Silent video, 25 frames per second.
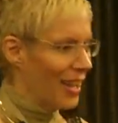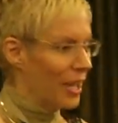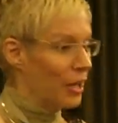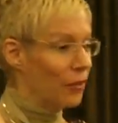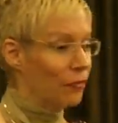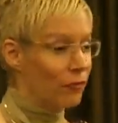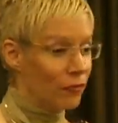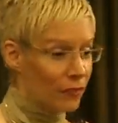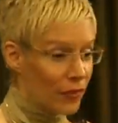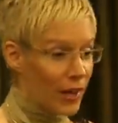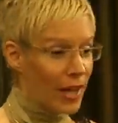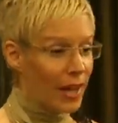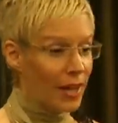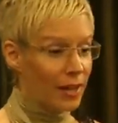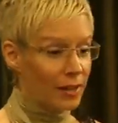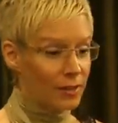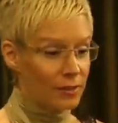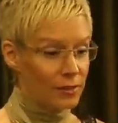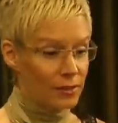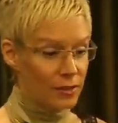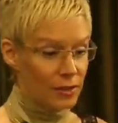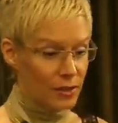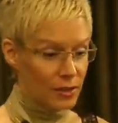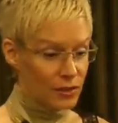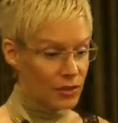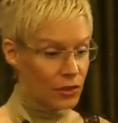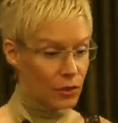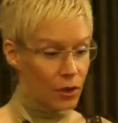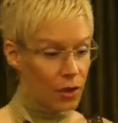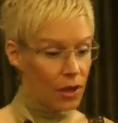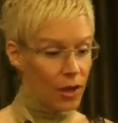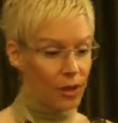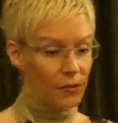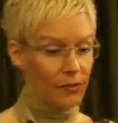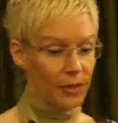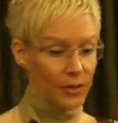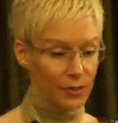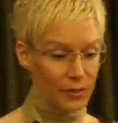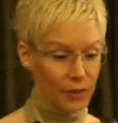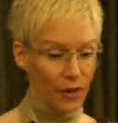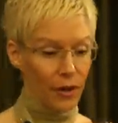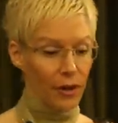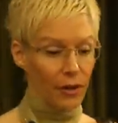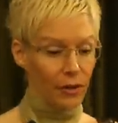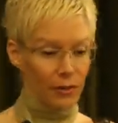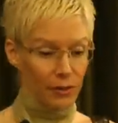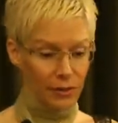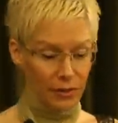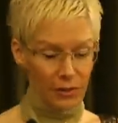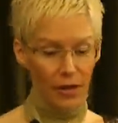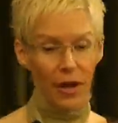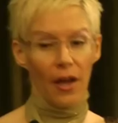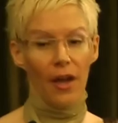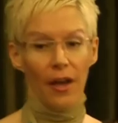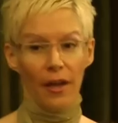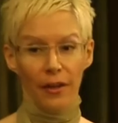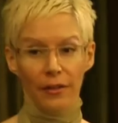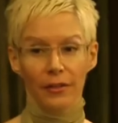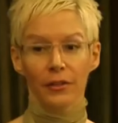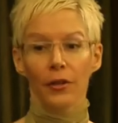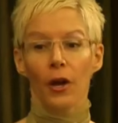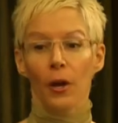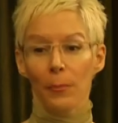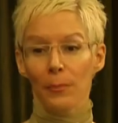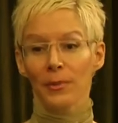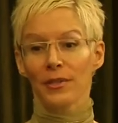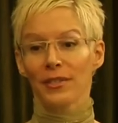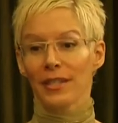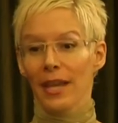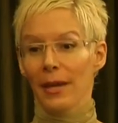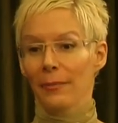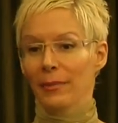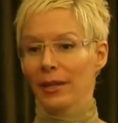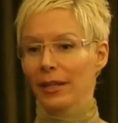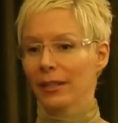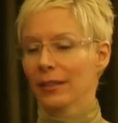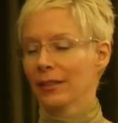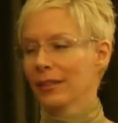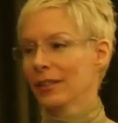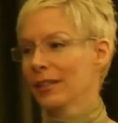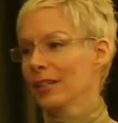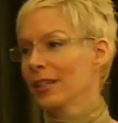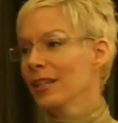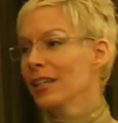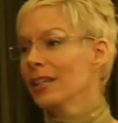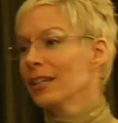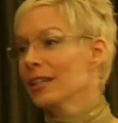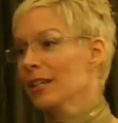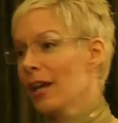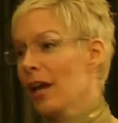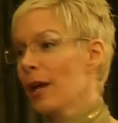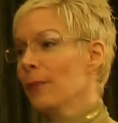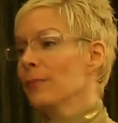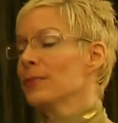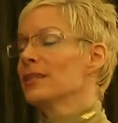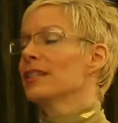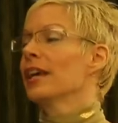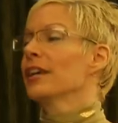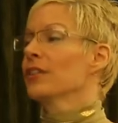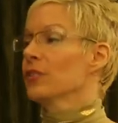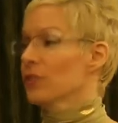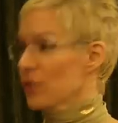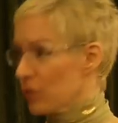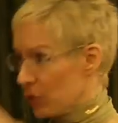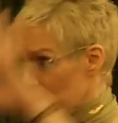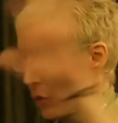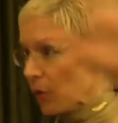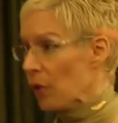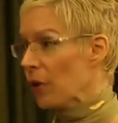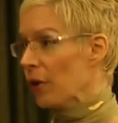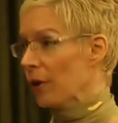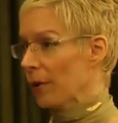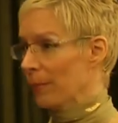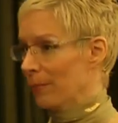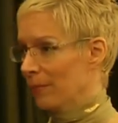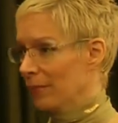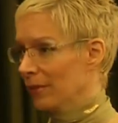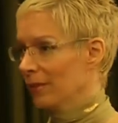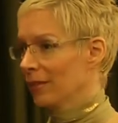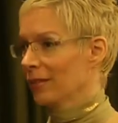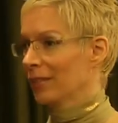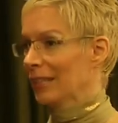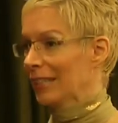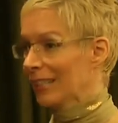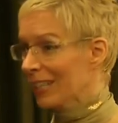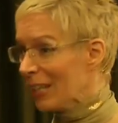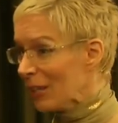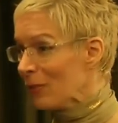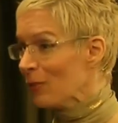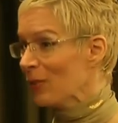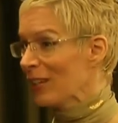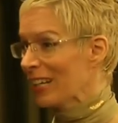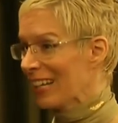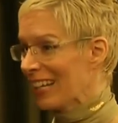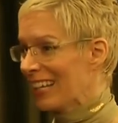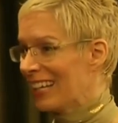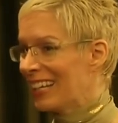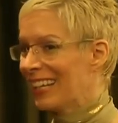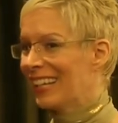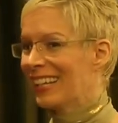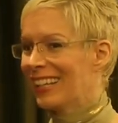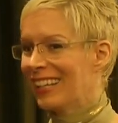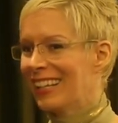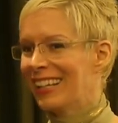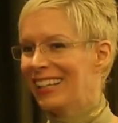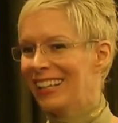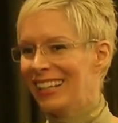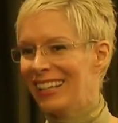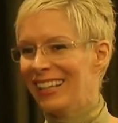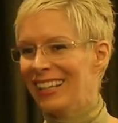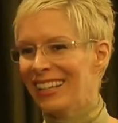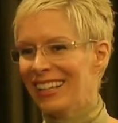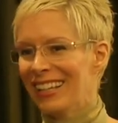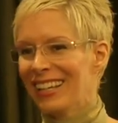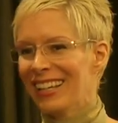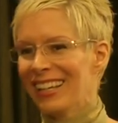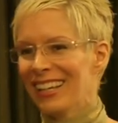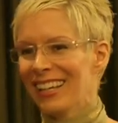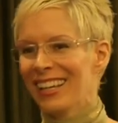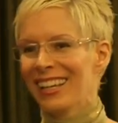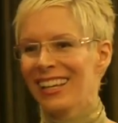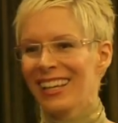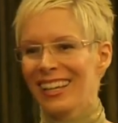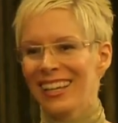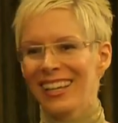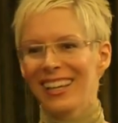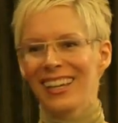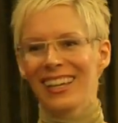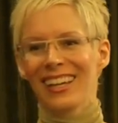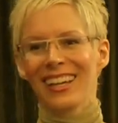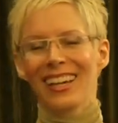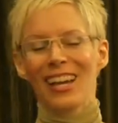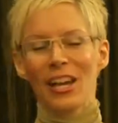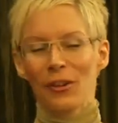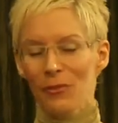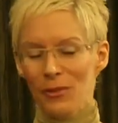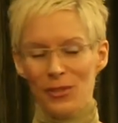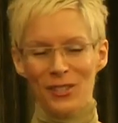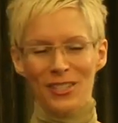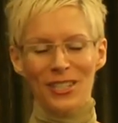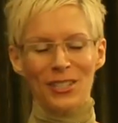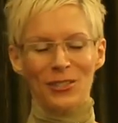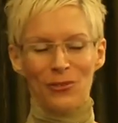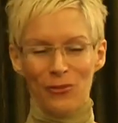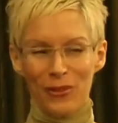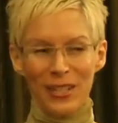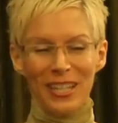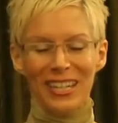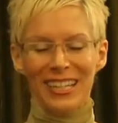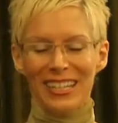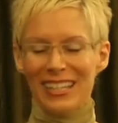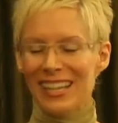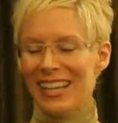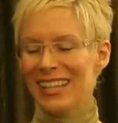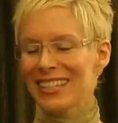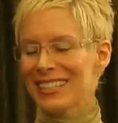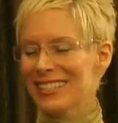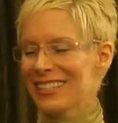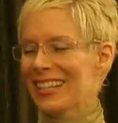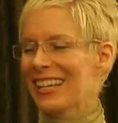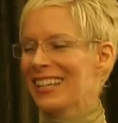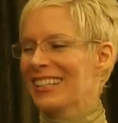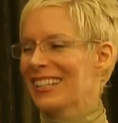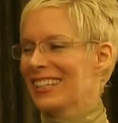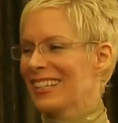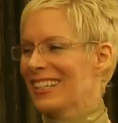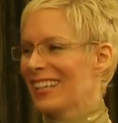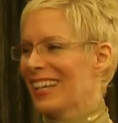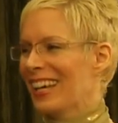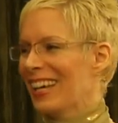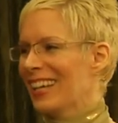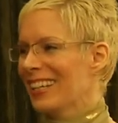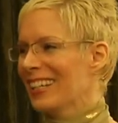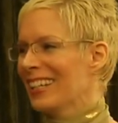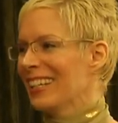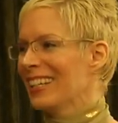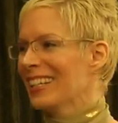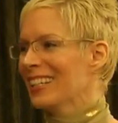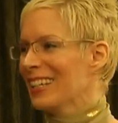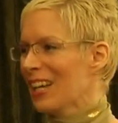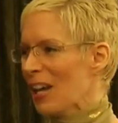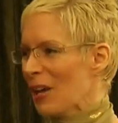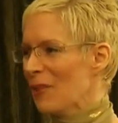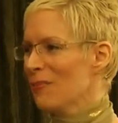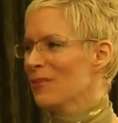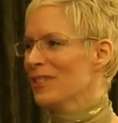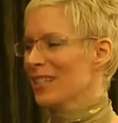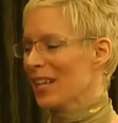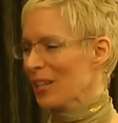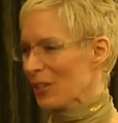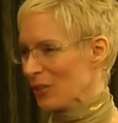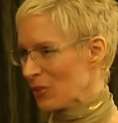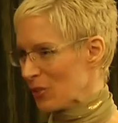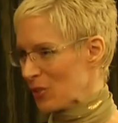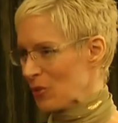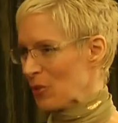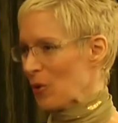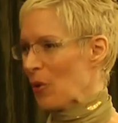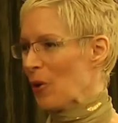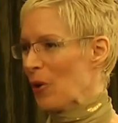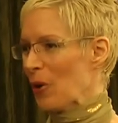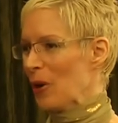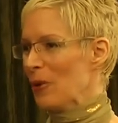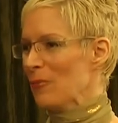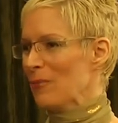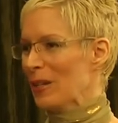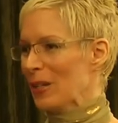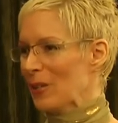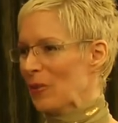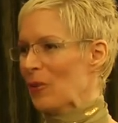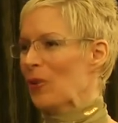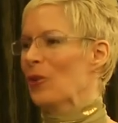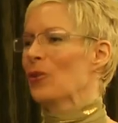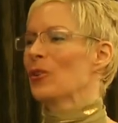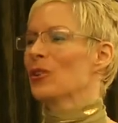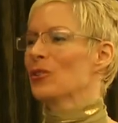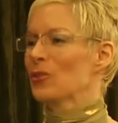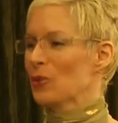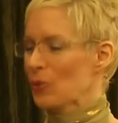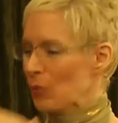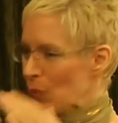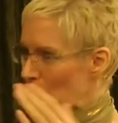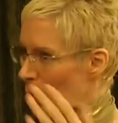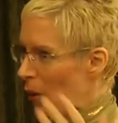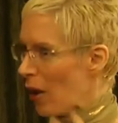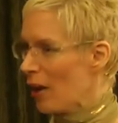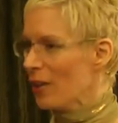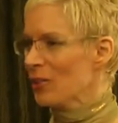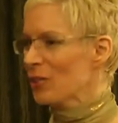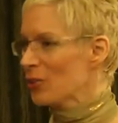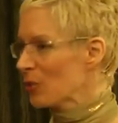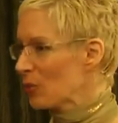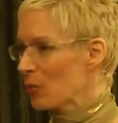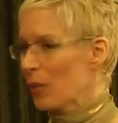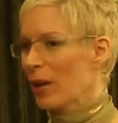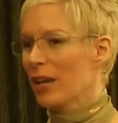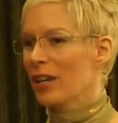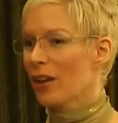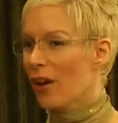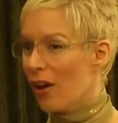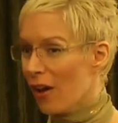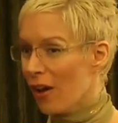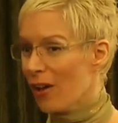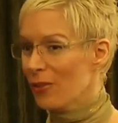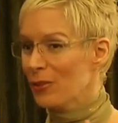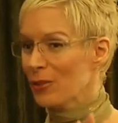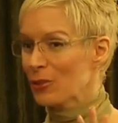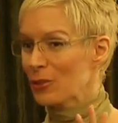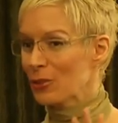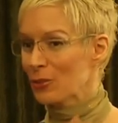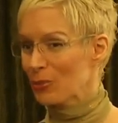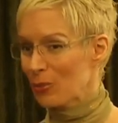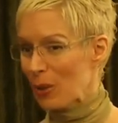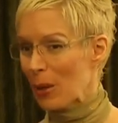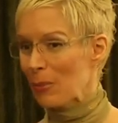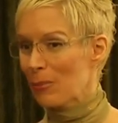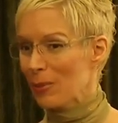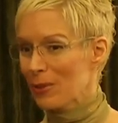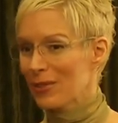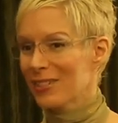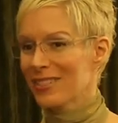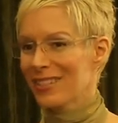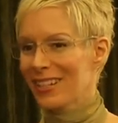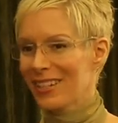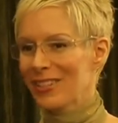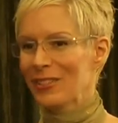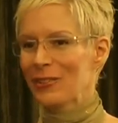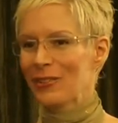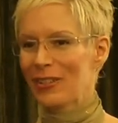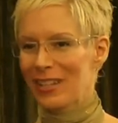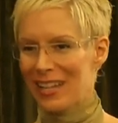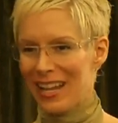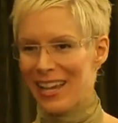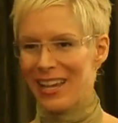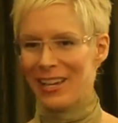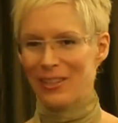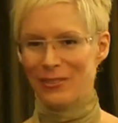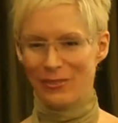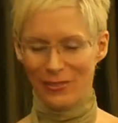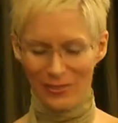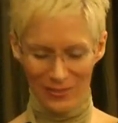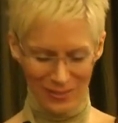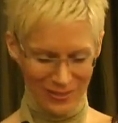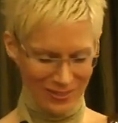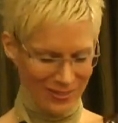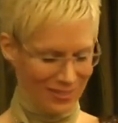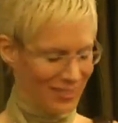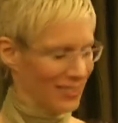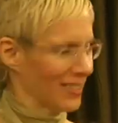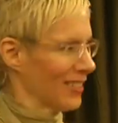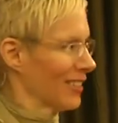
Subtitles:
In fact, he's called the dark god, Karuppaswamy. He comes like a storm, literally. I was just reading last night again, he comes like a storm in order to wash away all the troubles in your life.